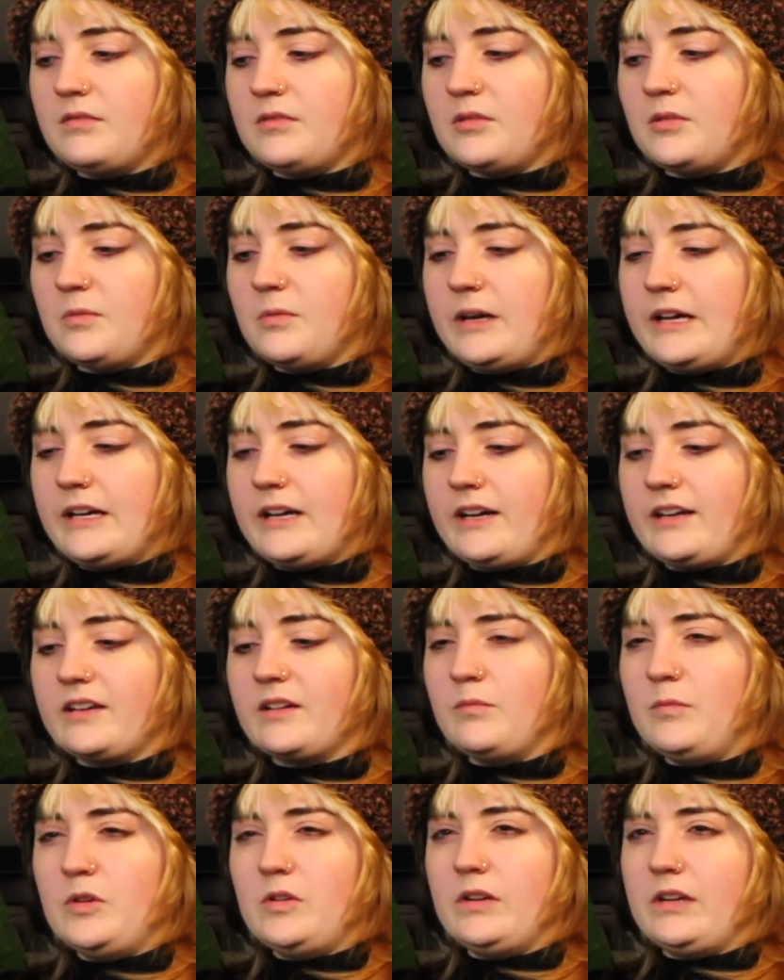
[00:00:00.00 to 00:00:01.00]
the way I
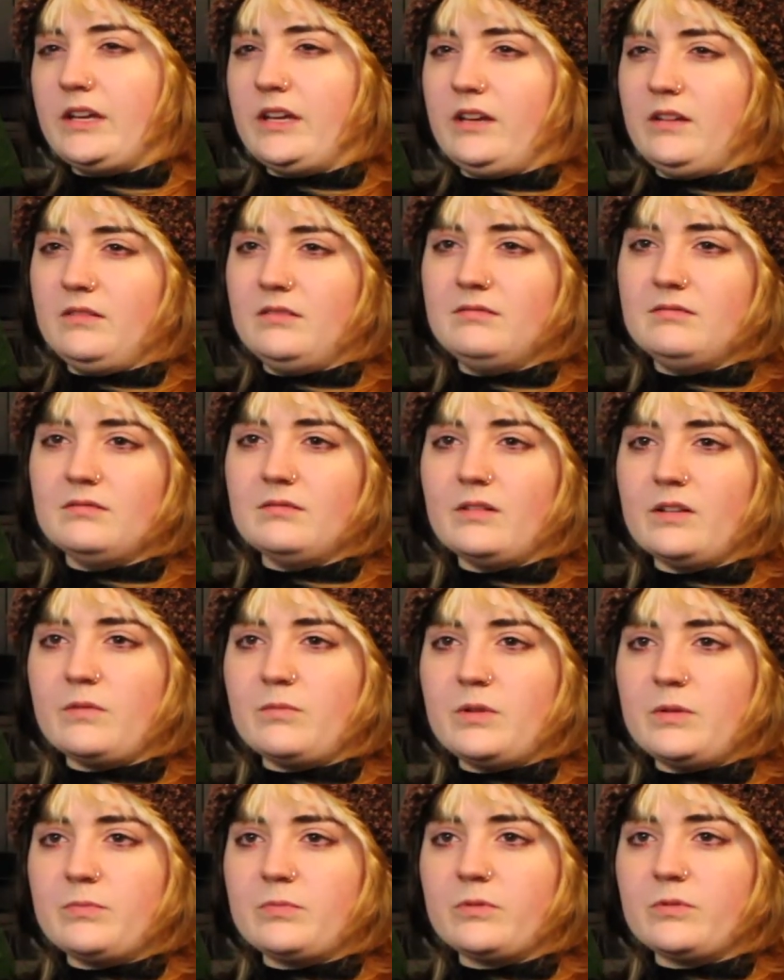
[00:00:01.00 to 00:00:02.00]
communicate with
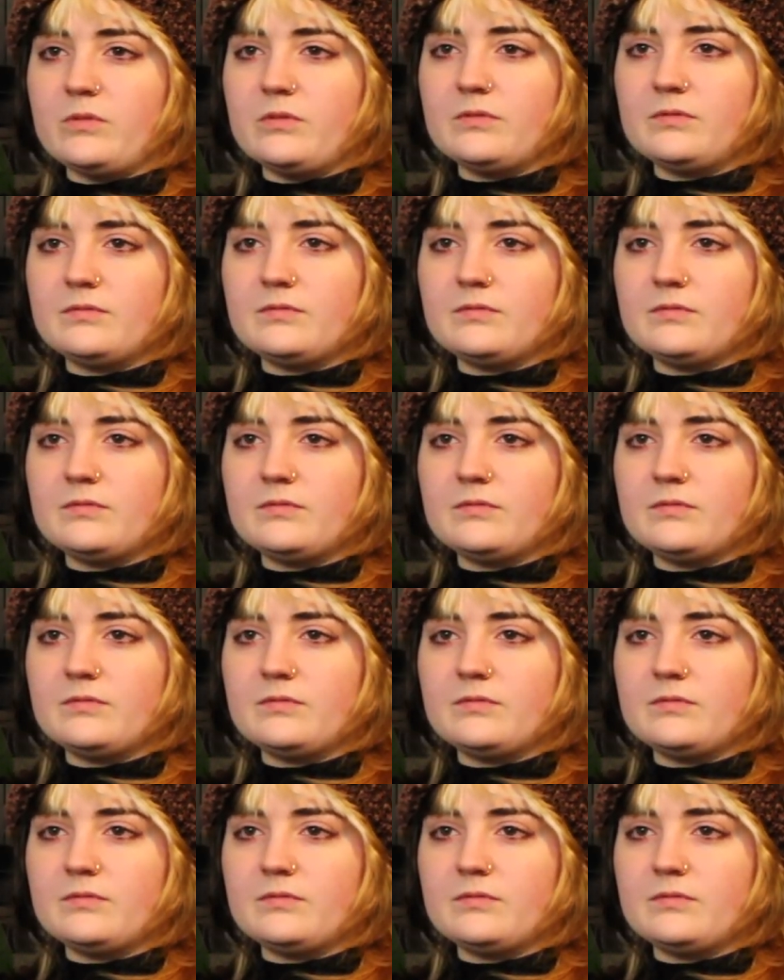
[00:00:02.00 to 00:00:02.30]
people.